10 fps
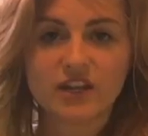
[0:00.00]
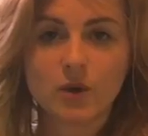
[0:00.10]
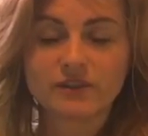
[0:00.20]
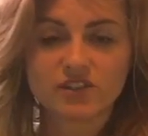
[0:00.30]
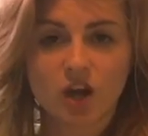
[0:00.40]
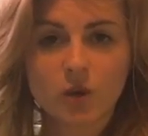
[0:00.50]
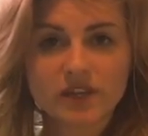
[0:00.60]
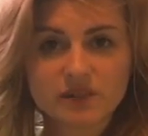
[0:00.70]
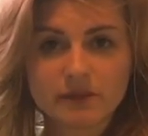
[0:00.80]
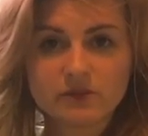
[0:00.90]
know is not going
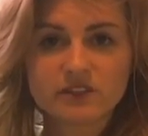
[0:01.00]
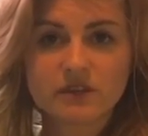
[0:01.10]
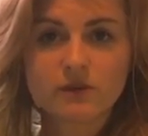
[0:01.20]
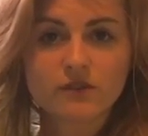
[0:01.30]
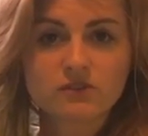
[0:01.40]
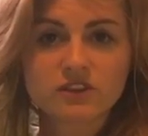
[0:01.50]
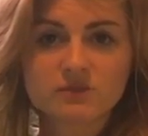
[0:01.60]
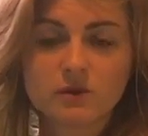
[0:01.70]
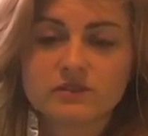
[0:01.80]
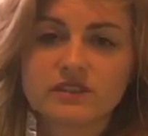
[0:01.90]
to be using reverse
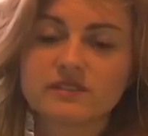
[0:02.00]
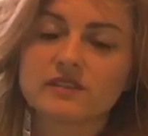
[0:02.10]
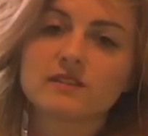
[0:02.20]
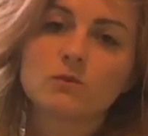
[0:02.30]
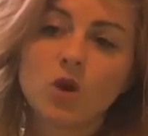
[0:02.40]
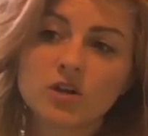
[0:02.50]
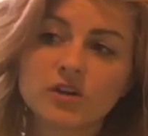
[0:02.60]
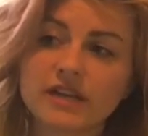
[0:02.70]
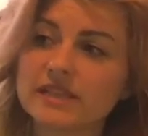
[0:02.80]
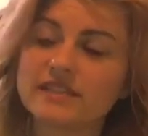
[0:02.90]
osmosis water,
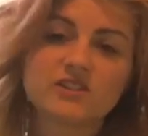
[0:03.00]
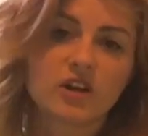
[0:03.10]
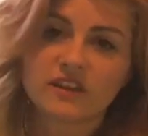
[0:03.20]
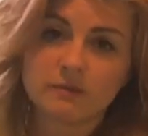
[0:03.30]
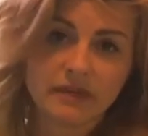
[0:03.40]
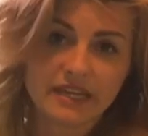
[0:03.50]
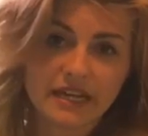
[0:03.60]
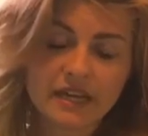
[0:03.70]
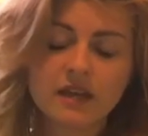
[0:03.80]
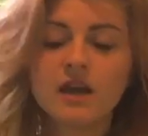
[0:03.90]
at least not in the
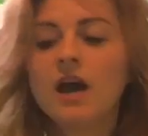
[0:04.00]
beginning,